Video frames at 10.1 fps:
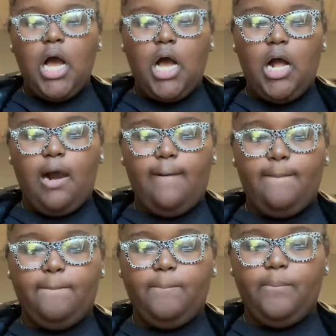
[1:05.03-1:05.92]

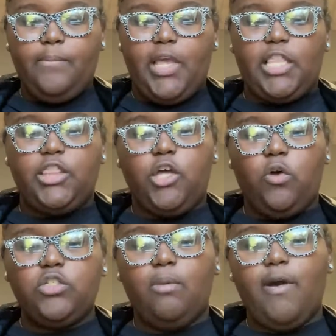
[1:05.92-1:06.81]
And
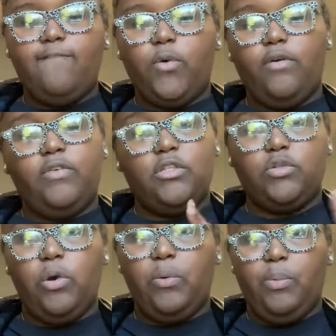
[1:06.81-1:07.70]
those are my 4 for the
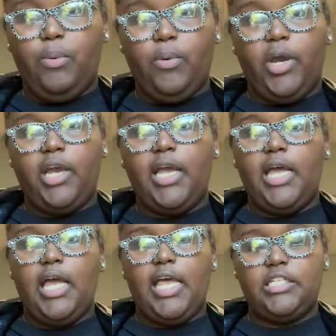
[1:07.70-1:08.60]
story report.
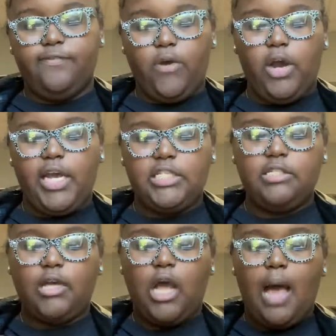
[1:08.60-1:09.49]
As far as
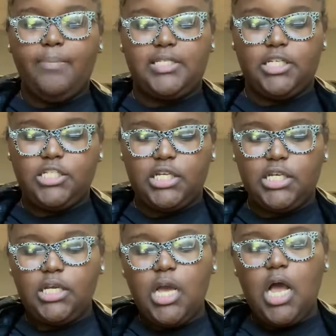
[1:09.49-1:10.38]

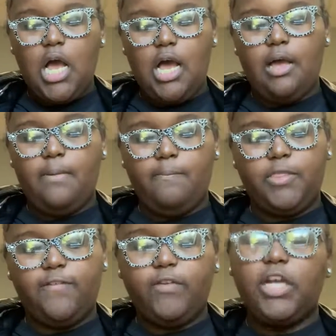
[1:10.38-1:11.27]
composition,
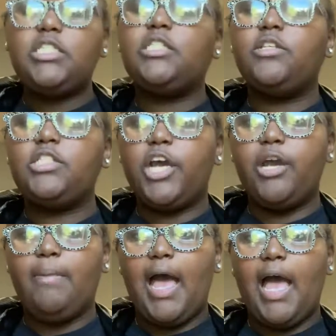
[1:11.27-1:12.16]
the first
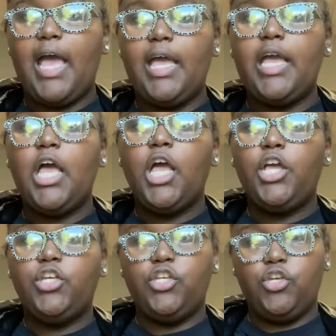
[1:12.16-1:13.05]
term I
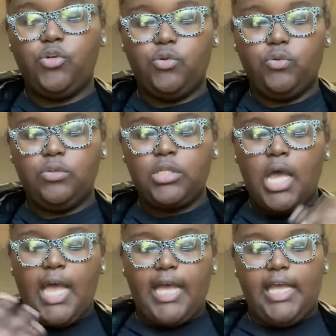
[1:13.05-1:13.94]
use
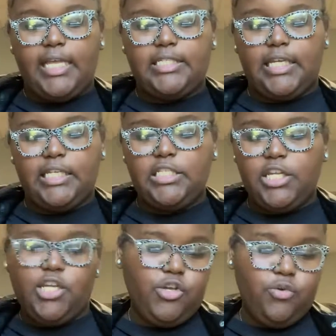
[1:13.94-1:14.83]
is
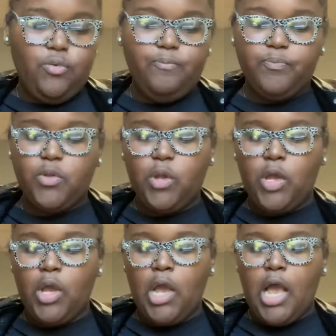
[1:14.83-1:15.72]
ECU,
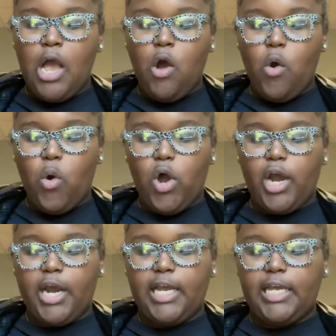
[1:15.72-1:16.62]

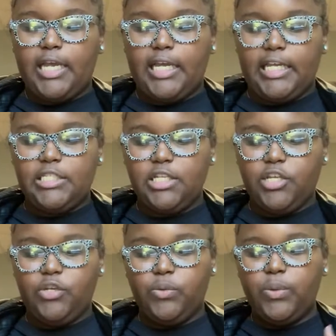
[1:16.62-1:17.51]
or
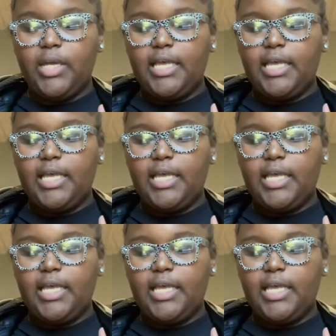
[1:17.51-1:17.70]
ECU,